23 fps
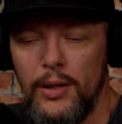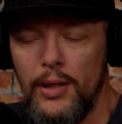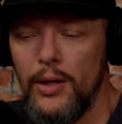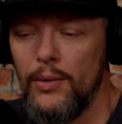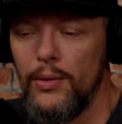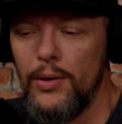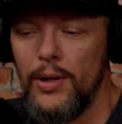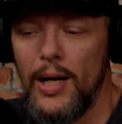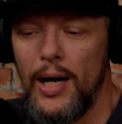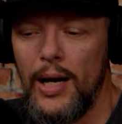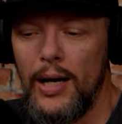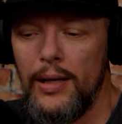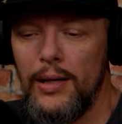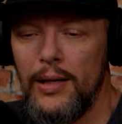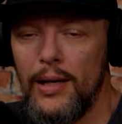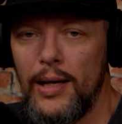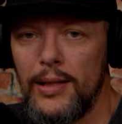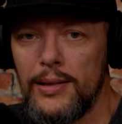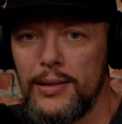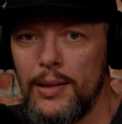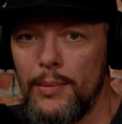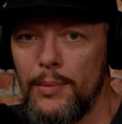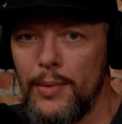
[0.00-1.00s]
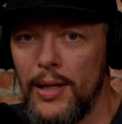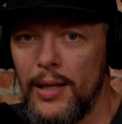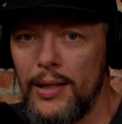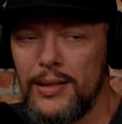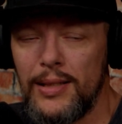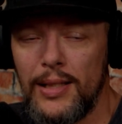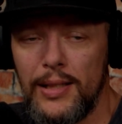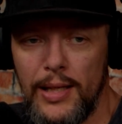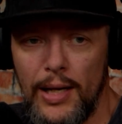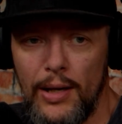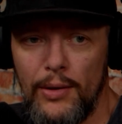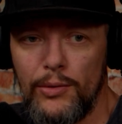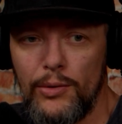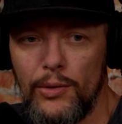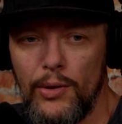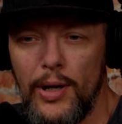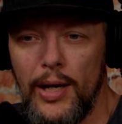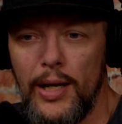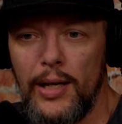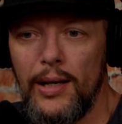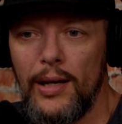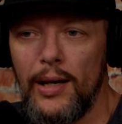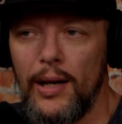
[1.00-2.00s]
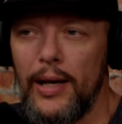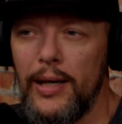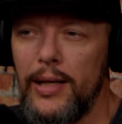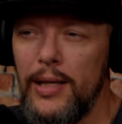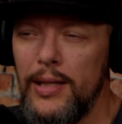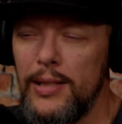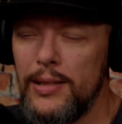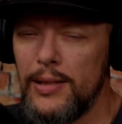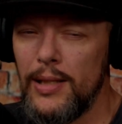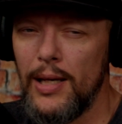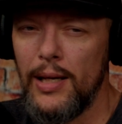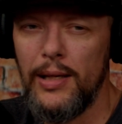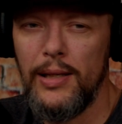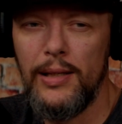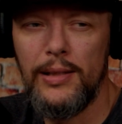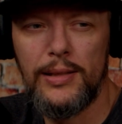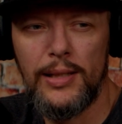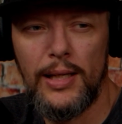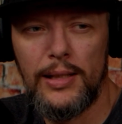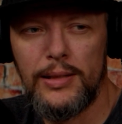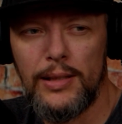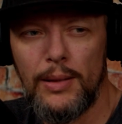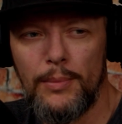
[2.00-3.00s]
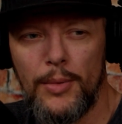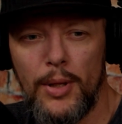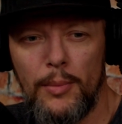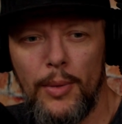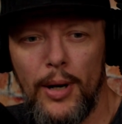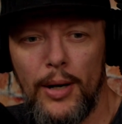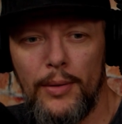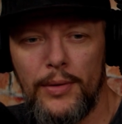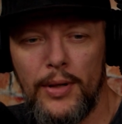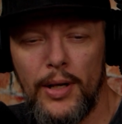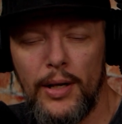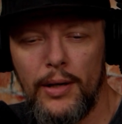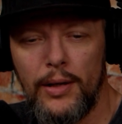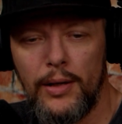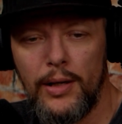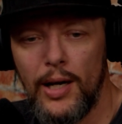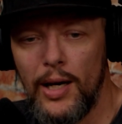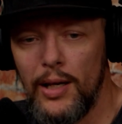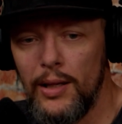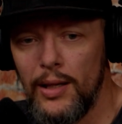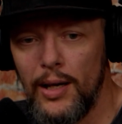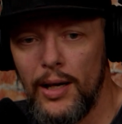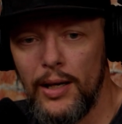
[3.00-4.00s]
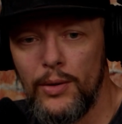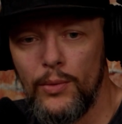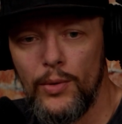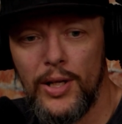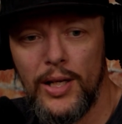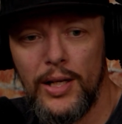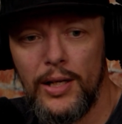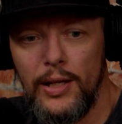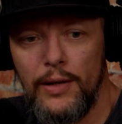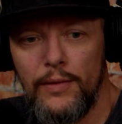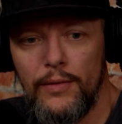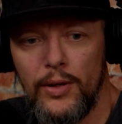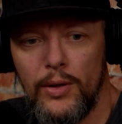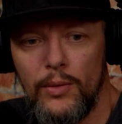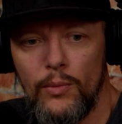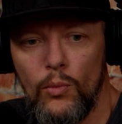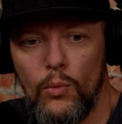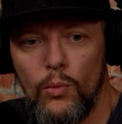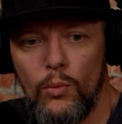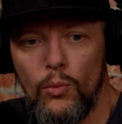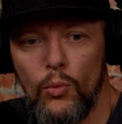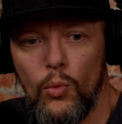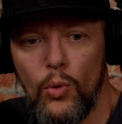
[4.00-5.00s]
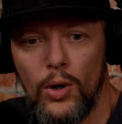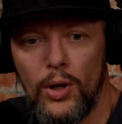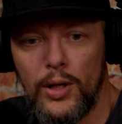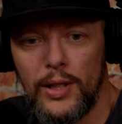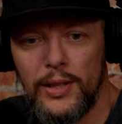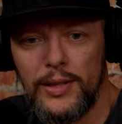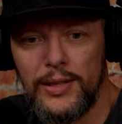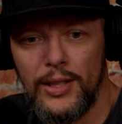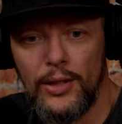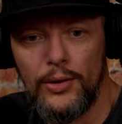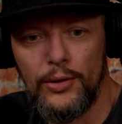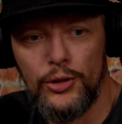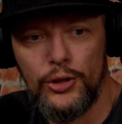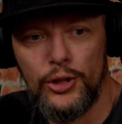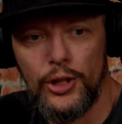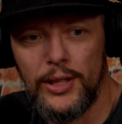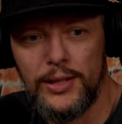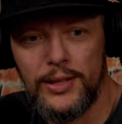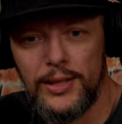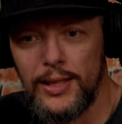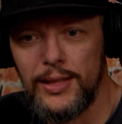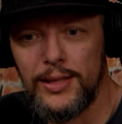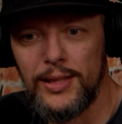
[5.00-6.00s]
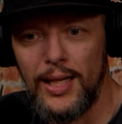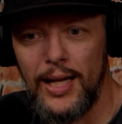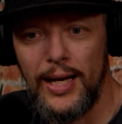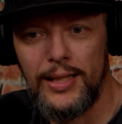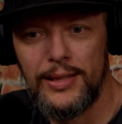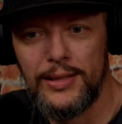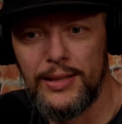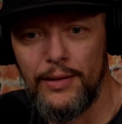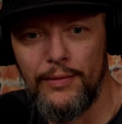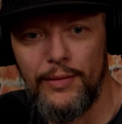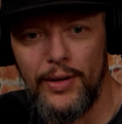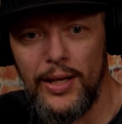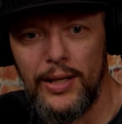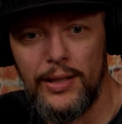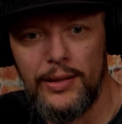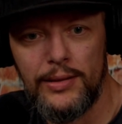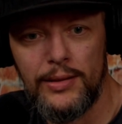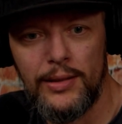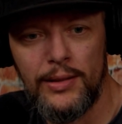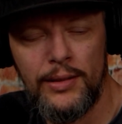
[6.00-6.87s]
Not something that's a downgrade. And like he said something about the cut line didn't even work until this last event.